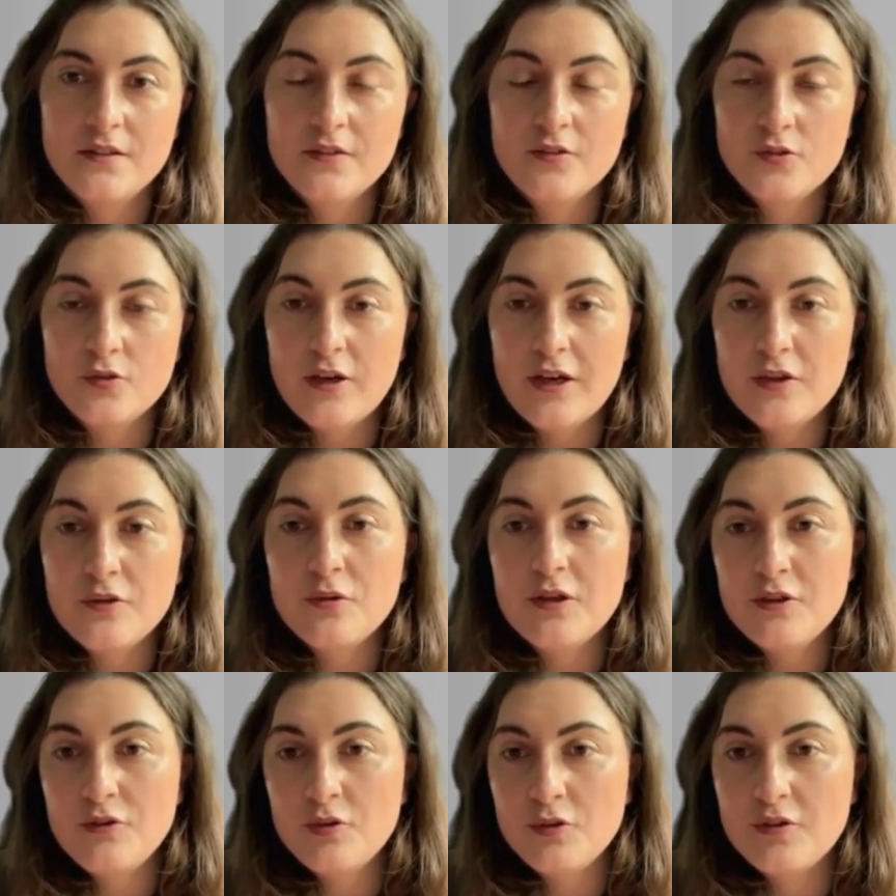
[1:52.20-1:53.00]
So how do
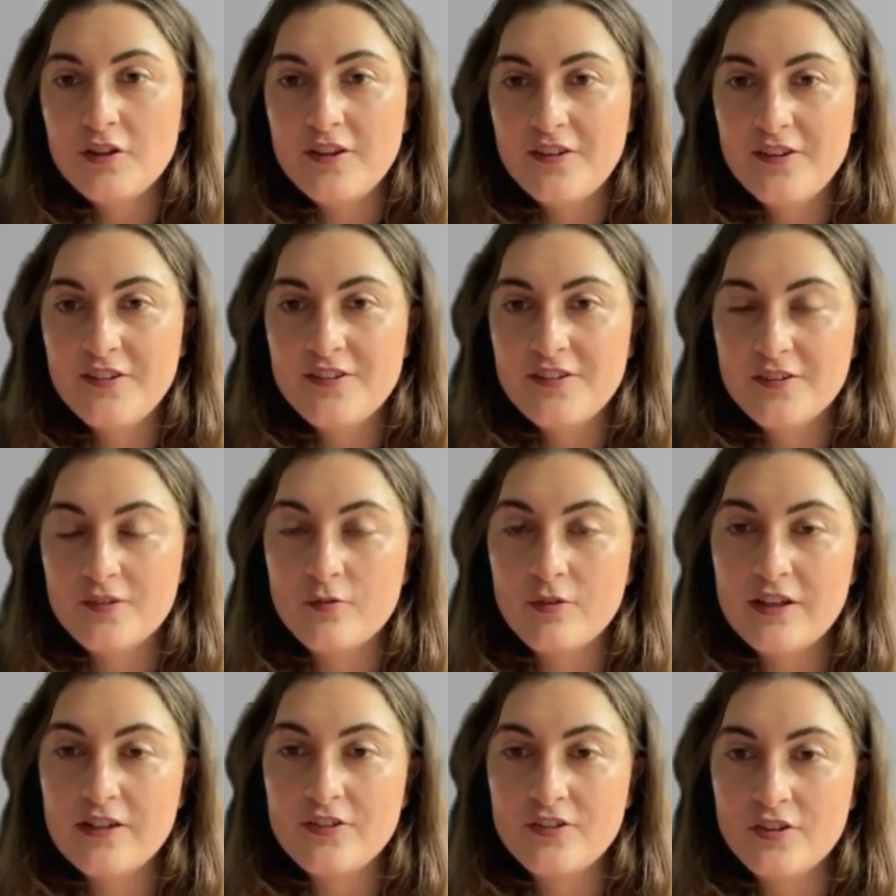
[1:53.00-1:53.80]
I know that this is a
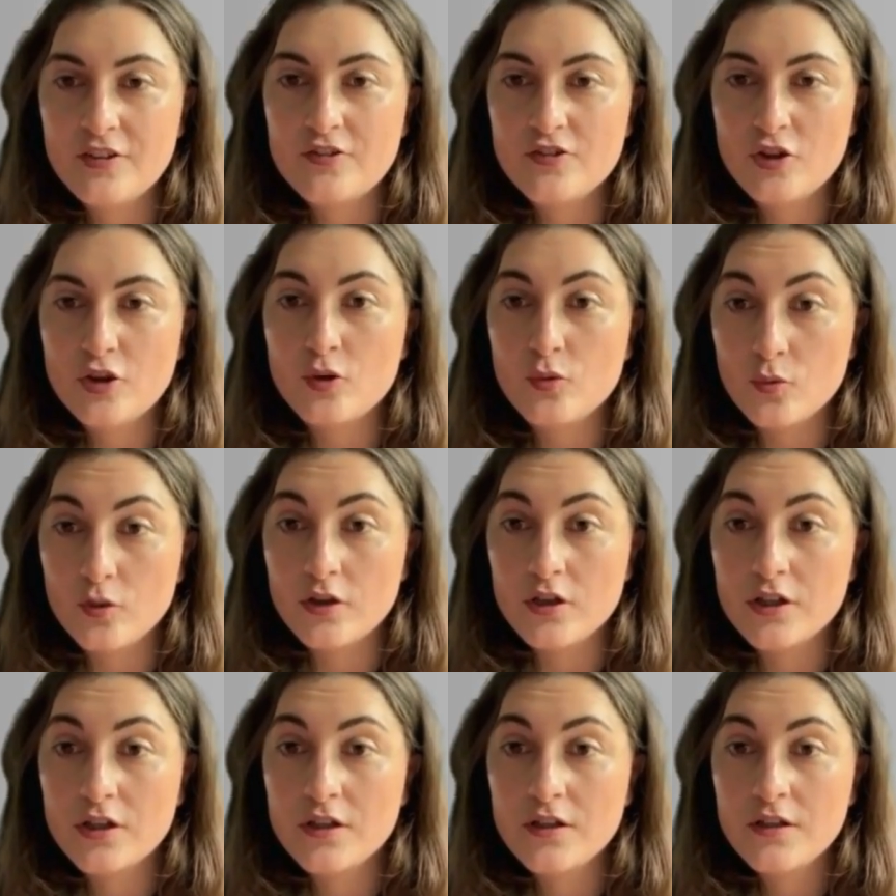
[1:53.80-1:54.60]
Renaissance
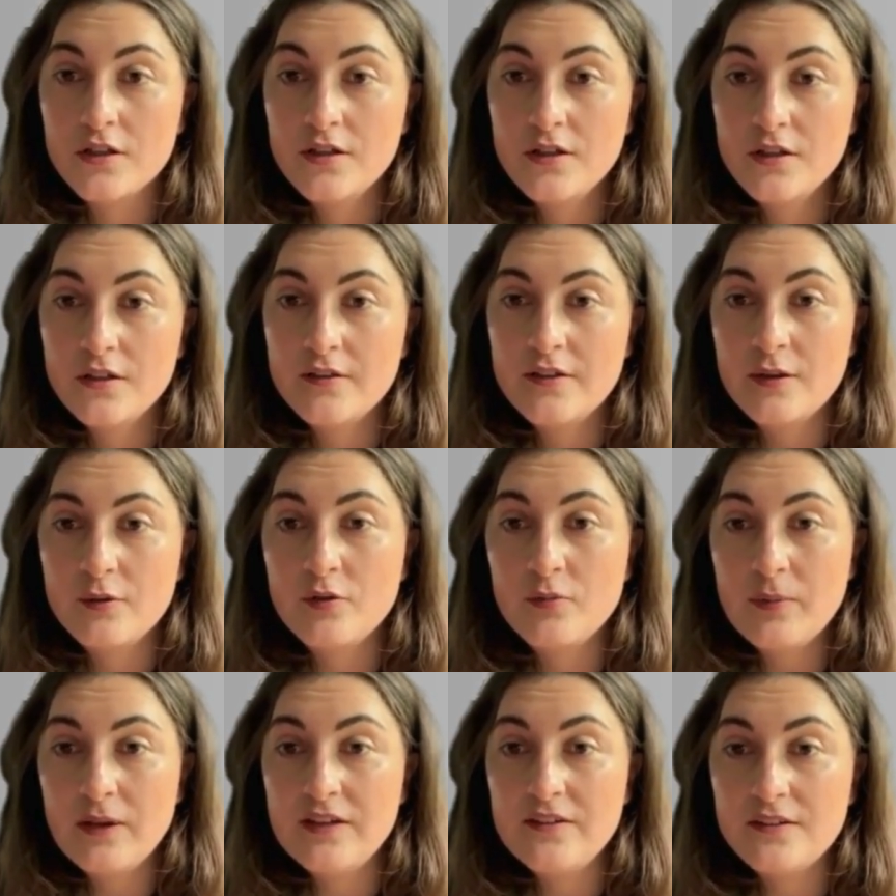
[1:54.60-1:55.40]
artwork that
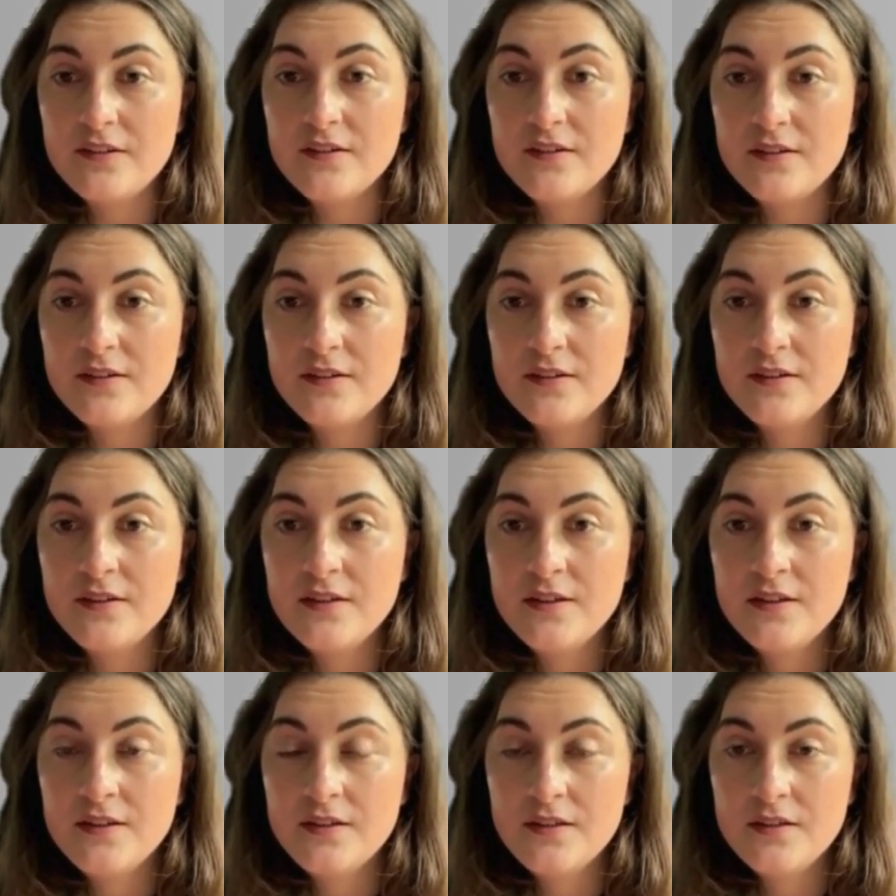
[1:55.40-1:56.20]
was painted
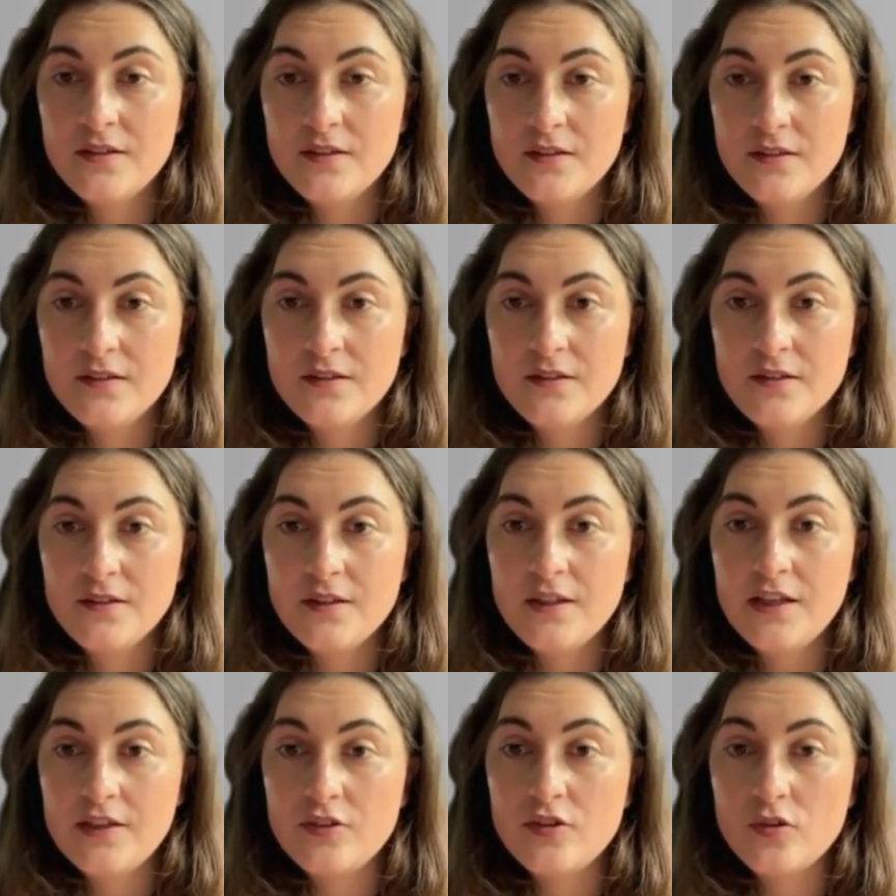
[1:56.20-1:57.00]

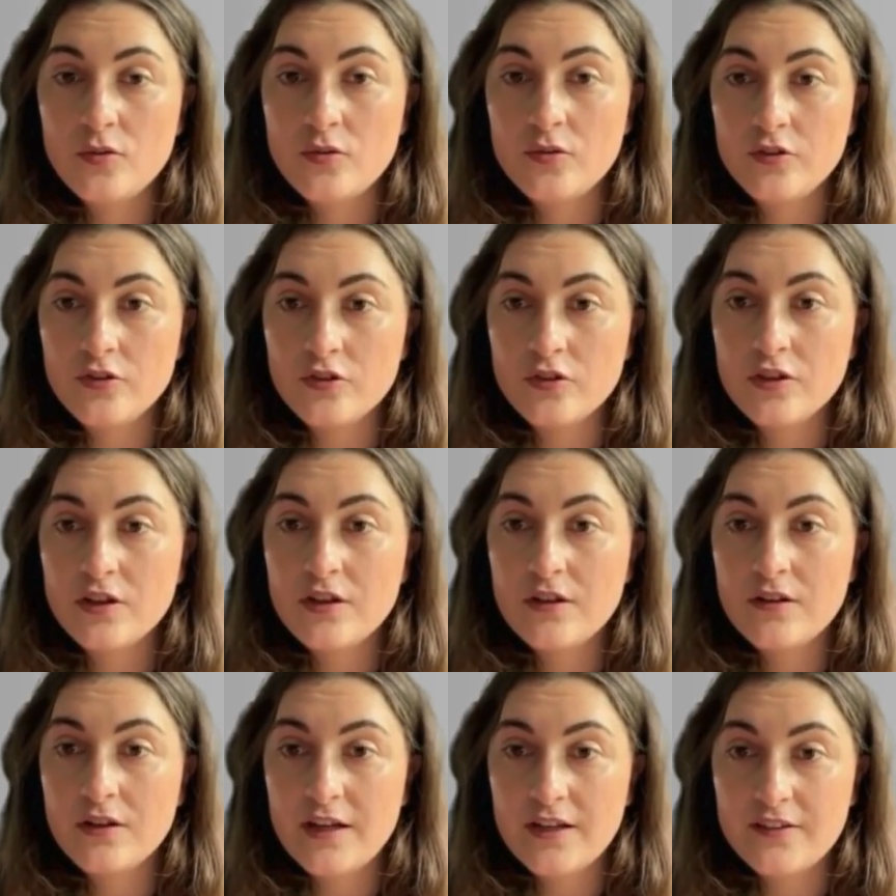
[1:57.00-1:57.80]
in an older
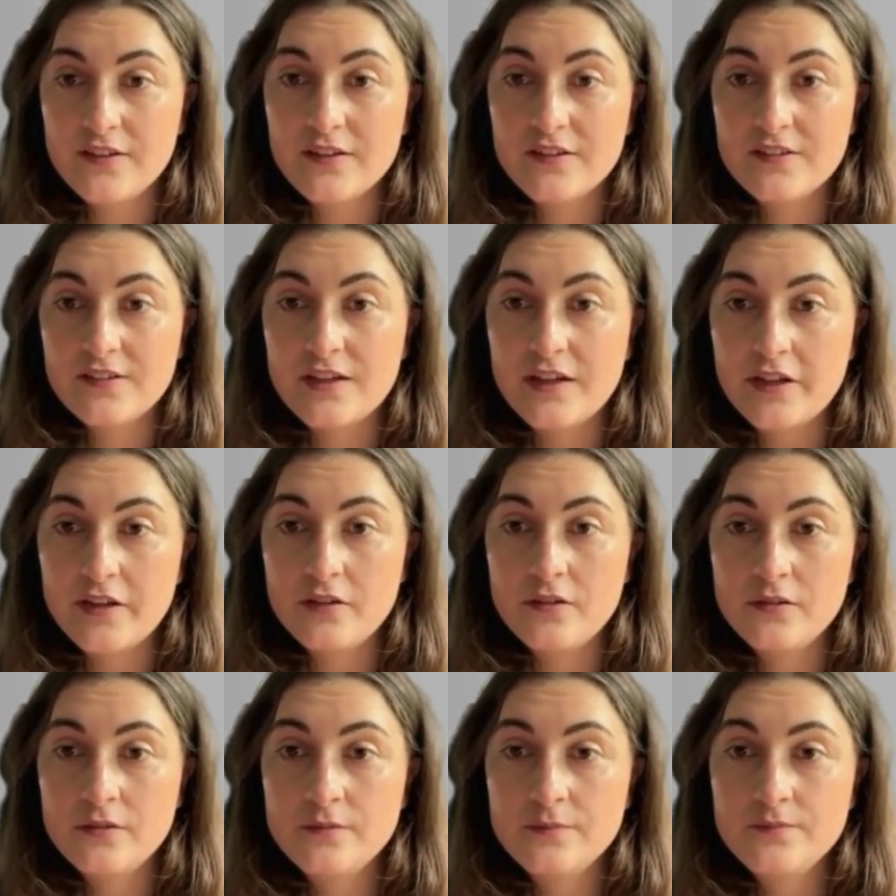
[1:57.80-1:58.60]
Gothic
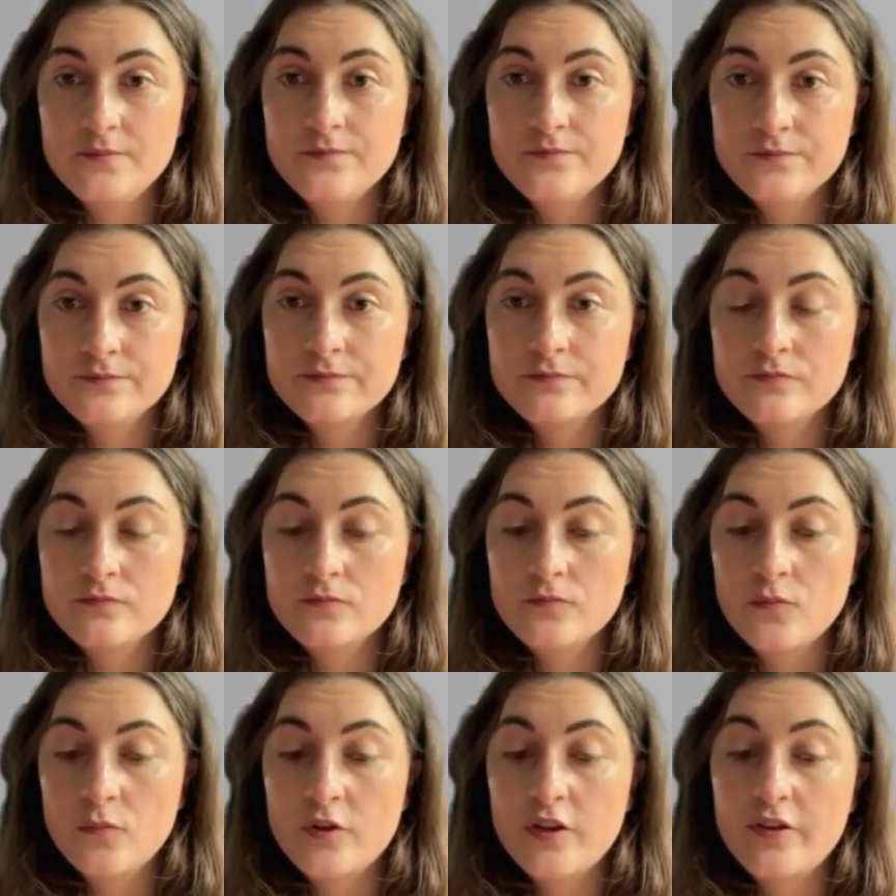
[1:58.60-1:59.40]
style?
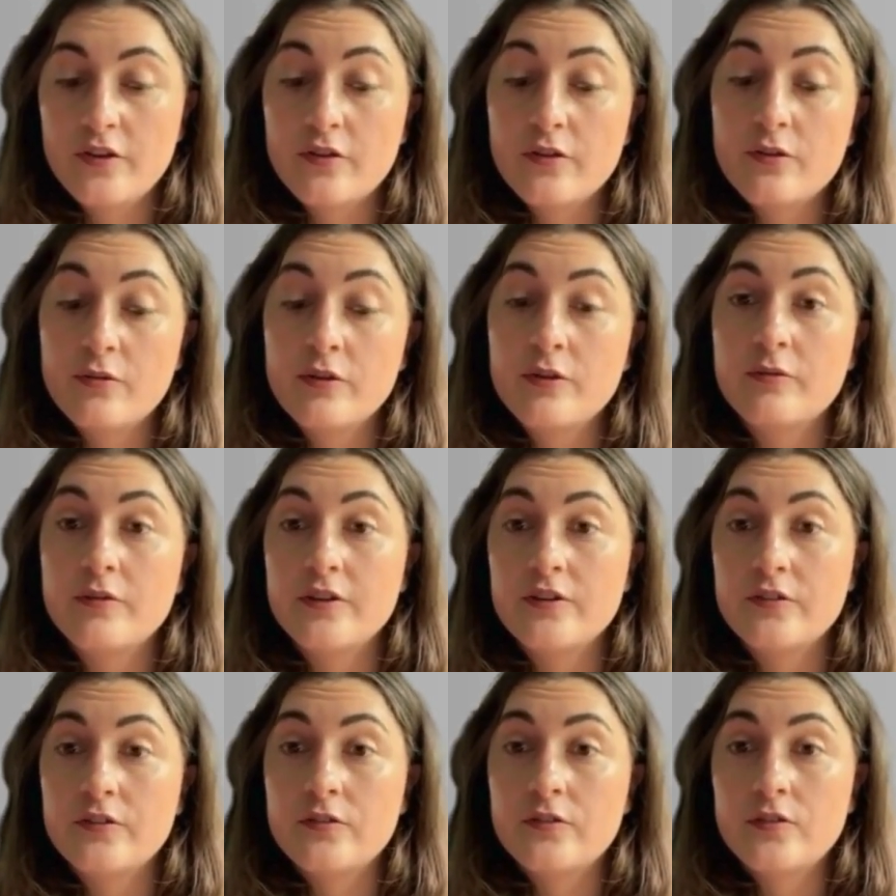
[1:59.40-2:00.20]
Well, there are three
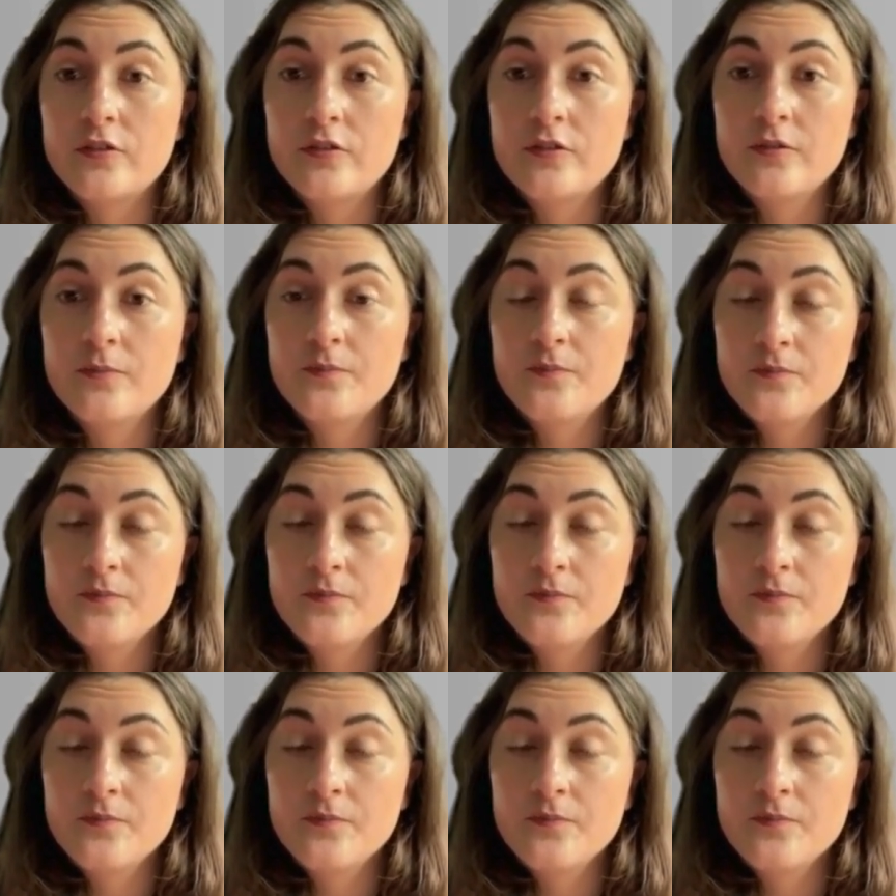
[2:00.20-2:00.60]
reasons.